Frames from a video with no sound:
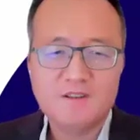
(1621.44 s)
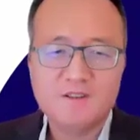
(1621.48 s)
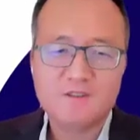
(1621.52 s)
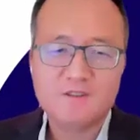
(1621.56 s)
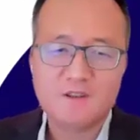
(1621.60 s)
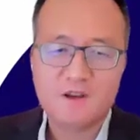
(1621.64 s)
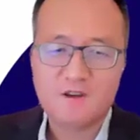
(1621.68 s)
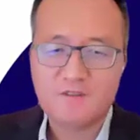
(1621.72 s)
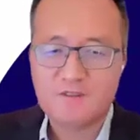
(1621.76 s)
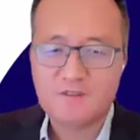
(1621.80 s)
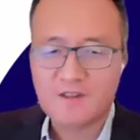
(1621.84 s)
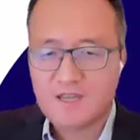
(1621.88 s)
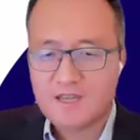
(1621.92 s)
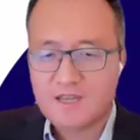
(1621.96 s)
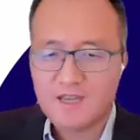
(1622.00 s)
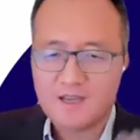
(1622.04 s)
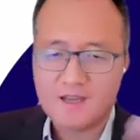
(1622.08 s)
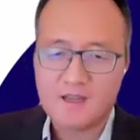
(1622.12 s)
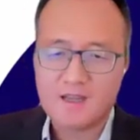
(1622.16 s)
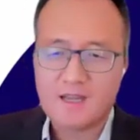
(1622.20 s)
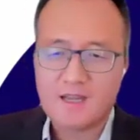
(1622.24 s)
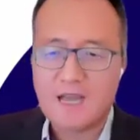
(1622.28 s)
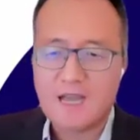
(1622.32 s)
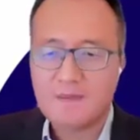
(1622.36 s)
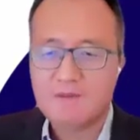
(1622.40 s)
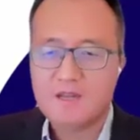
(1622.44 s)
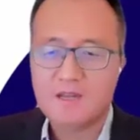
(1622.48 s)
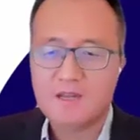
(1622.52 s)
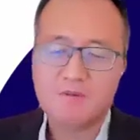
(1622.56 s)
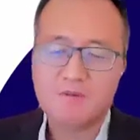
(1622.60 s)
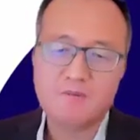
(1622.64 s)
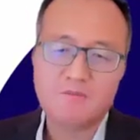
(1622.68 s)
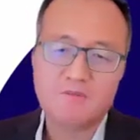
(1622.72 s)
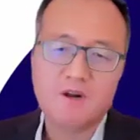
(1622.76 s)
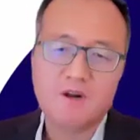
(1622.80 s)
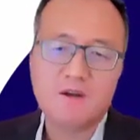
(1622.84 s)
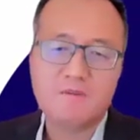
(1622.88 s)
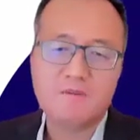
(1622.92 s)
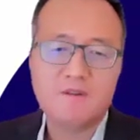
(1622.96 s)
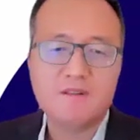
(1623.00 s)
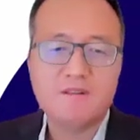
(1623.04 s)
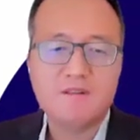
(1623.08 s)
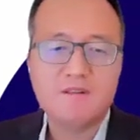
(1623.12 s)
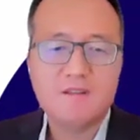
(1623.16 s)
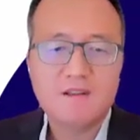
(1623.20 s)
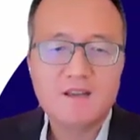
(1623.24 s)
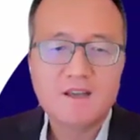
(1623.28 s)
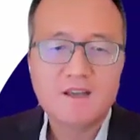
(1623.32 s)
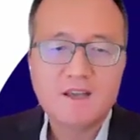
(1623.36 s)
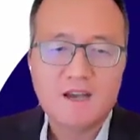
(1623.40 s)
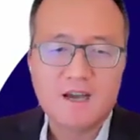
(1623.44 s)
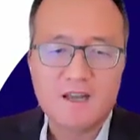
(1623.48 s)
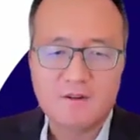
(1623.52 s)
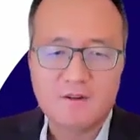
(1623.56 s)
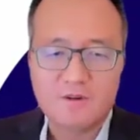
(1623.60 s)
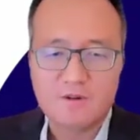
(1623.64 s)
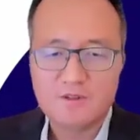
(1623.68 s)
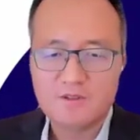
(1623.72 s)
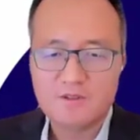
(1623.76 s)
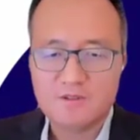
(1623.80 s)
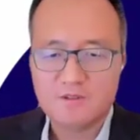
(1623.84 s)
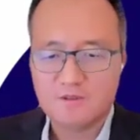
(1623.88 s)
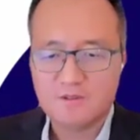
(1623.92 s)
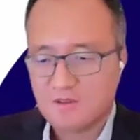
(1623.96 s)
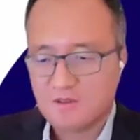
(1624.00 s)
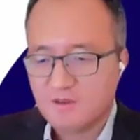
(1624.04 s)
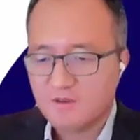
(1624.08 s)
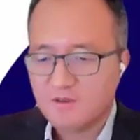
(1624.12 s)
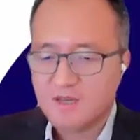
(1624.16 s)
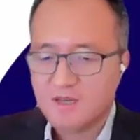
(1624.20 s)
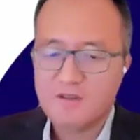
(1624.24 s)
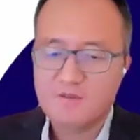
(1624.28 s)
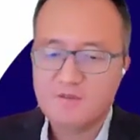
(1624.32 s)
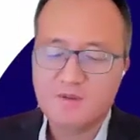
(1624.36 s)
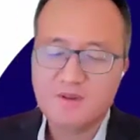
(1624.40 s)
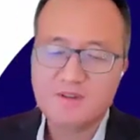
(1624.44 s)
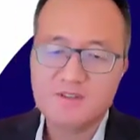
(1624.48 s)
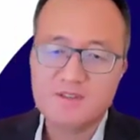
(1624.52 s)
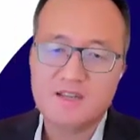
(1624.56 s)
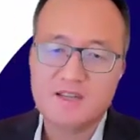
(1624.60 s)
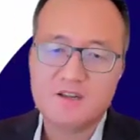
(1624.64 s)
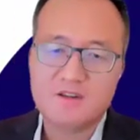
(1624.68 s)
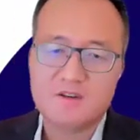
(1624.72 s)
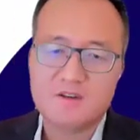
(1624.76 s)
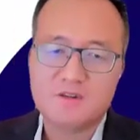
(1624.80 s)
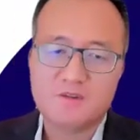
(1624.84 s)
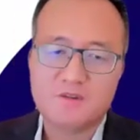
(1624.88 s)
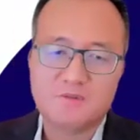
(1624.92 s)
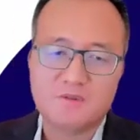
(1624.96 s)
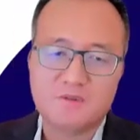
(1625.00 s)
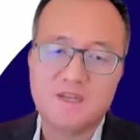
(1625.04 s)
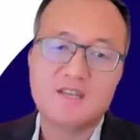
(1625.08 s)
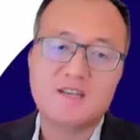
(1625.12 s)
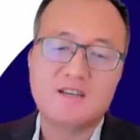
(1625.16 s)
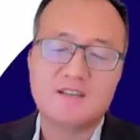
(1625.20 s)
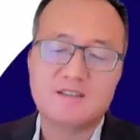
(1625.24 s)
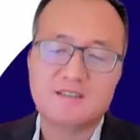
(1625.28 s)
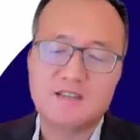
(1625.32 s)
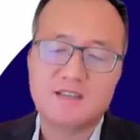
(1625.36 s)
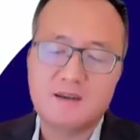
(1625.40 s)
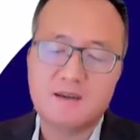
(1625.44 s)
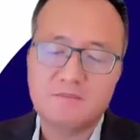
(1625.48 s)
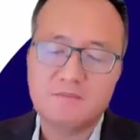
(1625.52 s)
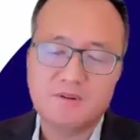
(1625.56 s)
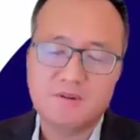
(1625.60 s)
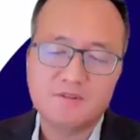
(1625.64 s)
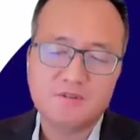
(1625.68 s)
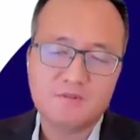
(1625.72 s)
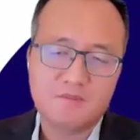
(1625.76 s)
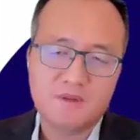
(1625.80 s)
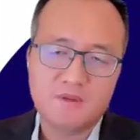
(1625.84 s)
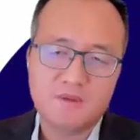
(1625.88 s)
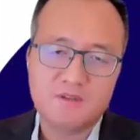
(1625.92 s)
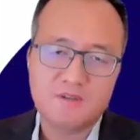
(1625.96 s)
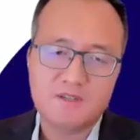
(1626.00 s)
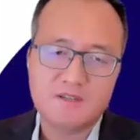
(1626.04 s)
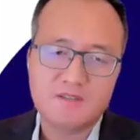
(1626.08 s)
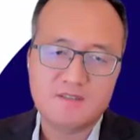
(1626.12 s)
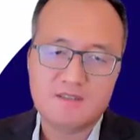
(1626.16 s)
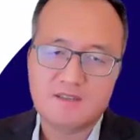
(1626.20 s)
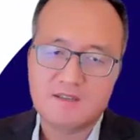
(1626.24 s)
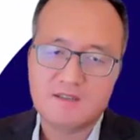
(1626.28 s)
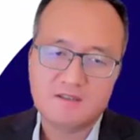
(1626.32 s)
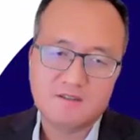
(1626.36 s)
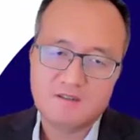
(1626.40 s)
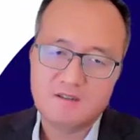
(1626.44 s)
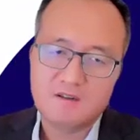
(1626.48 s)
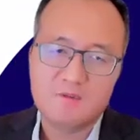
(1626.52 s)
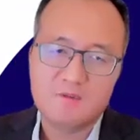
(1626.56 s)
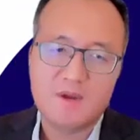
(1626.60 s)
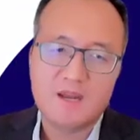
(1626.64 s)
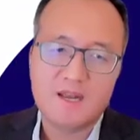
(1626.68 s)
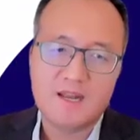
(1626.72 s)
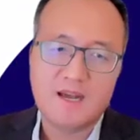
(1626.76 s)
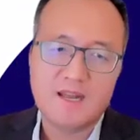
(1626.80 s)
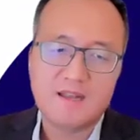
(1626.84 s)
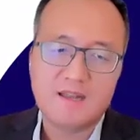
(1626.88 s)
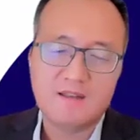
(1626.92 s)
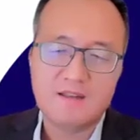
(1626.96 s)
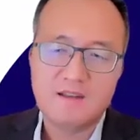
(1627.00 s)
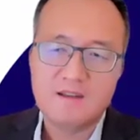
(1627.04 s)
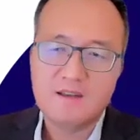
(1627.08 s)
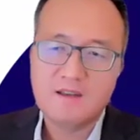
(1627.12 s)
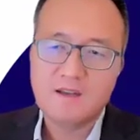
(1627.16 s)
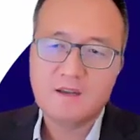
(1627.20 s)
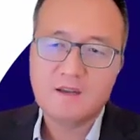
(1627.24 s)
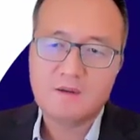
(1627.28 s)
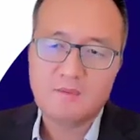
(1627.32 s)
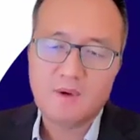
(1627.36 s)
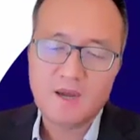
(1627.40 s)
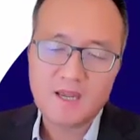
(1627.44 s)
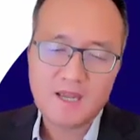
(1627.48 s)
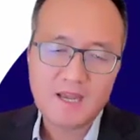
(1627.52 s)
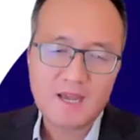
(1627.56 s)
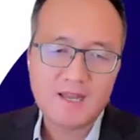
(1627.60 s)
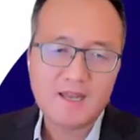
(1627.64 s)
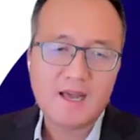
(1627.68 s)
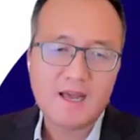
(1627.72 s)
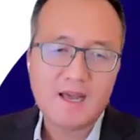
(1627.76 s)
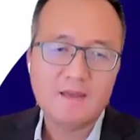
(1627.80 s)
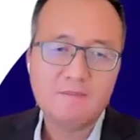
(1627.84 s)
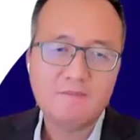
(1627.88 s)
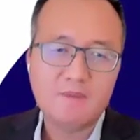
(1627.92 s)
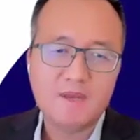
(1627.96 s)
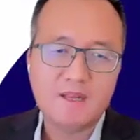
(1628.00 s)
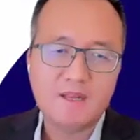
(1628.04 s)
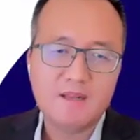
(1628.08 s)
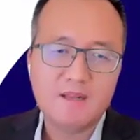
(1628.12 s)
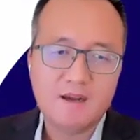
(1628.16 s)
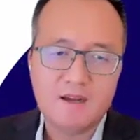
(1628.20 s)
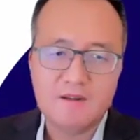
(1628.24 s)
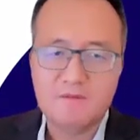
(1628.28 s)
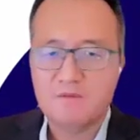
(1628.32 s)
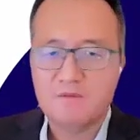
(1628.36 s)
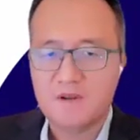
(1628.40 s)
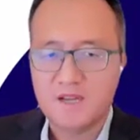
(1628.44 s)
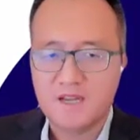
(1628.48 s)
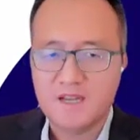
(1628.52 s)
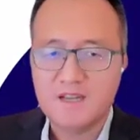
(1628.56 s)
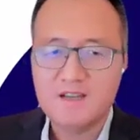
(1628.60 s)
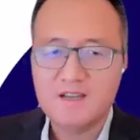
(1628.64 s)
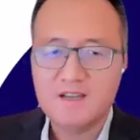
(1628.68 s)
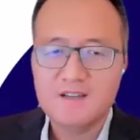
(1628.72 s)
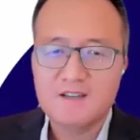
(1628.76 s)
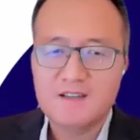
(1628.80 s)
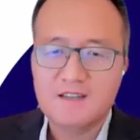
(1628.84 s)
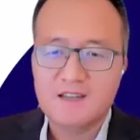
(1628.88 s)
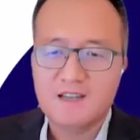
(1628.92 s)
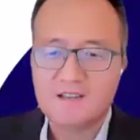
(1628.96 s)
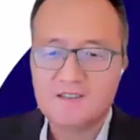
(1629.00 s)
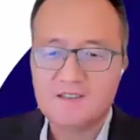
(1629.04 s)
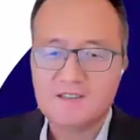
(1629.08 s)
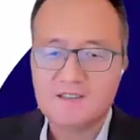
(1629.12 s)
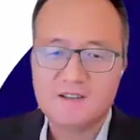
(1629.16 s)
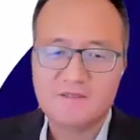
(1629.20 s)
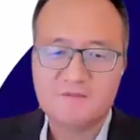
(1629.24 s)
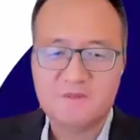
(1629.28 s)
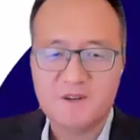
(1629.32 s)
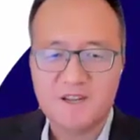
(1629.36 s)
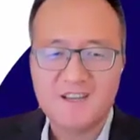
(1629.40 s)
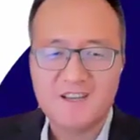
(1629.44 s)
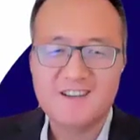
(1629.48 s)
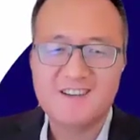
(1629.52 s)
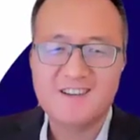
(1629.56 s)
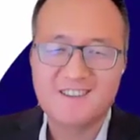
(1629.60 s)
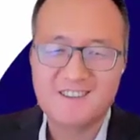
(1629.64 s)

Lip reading: solve the cap table problem. And also, you know, Henry set a great example. So people just said, you know, why can't I be Henry, next Henry?